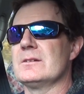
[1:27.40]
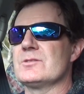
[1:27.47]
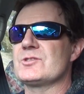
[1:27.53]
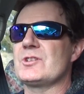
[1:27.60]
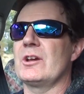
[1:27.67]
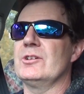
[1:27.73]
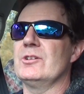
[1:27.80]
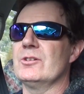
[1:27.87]

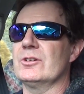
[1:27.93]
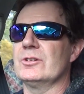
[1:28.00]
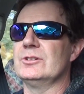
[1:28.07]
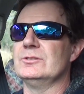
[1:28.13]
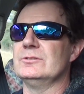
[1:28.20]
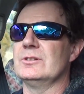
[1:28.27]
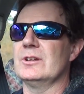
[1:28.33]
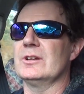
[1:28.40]
so you can
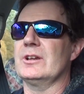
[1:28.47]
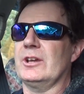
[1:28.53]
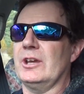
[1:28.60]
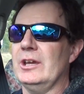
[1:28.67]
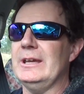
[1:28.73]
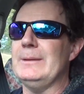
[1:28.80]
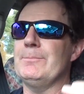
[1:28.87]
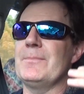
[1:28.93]

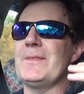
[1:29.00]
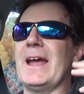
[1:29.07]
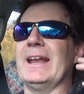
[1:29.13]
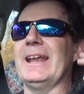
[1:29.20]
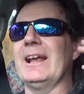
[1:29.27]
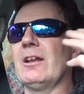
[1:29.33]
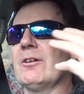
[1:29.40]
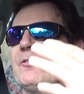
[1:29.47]
keep
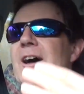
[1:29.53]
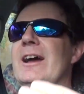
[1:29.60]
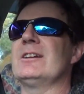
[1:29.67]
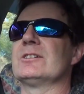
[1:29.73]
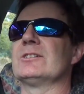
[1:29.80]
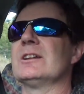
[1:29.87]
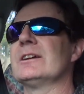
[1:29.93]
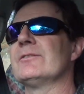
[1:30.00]
that
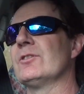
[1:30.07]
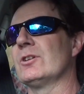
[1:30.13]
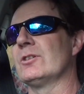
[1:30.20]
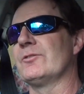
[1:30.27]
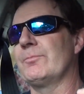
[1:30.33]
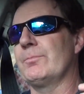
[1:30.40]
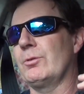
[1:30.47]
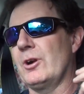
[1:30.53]
elevated level
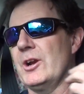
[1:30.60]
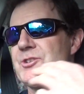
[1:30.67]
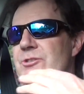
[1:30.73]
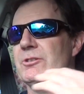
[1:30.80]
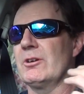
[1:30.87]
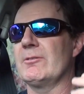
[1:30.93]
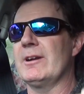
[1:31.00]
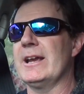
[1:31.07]
of
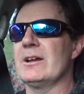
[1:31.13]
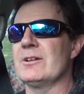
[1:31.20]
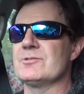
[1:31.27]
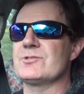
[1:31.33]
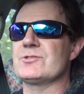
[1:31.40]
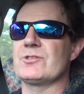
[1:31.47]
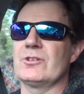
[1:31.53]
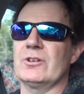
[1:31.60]
pressure around
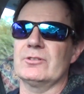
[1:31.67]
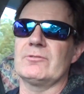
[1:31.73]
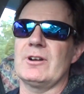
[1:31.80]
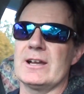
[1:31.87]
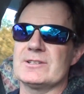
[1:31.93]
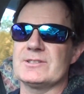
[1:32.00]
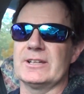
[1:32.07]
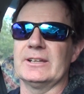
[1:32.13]
circuit
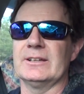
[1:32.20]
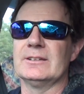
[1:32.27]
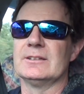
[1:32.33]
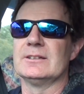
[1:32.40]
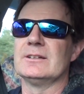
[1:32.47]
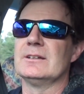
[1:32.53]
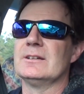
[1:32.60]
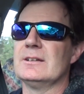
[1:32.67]
racing.
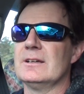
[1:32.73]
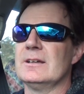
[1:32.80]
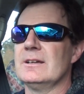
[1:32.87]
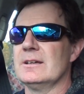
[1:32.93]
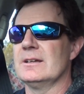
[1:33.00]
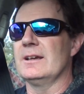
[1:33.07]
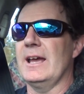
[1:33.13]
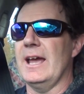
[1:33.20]

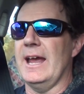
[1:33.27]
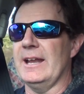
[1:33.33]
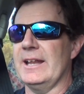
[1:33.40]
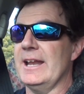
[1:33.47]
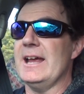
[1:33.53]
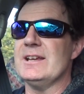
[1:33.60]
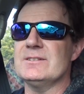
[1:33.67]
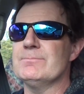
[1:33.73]
And it
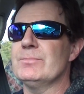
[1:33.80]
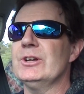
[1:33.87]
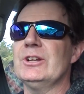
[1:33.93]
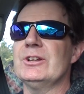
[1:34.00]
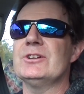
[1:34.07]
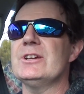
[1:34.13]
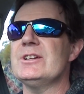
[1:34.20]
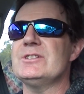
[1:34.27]
hasn't been
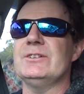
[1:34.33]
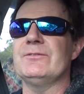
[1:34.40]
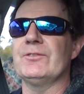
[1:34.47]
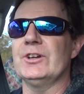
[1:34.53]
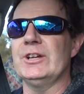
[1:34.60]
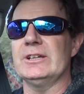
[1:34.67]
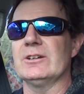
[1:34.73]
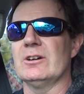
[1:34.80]
an easy
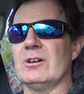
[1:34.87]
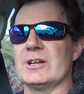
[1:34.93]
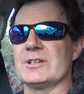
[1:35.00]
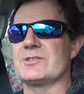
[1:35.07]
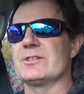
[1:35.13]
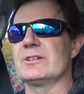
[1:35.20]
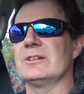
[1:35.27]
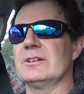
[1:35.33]
feat,
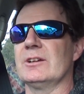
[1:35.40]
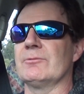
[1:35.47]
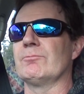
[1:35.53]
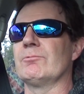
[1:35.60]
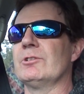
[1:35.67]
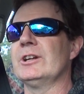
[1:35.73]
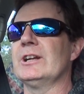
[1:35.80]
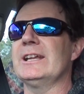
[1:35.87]
guys. It
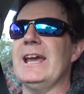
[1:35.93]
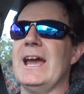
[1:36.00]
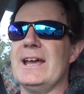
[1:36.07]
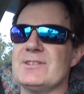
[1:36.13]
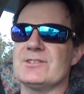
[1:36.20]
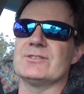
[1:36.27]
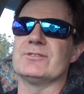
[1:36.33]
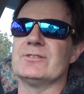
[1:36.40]
really
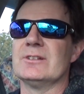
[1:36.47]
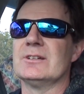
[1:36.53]
hasn't.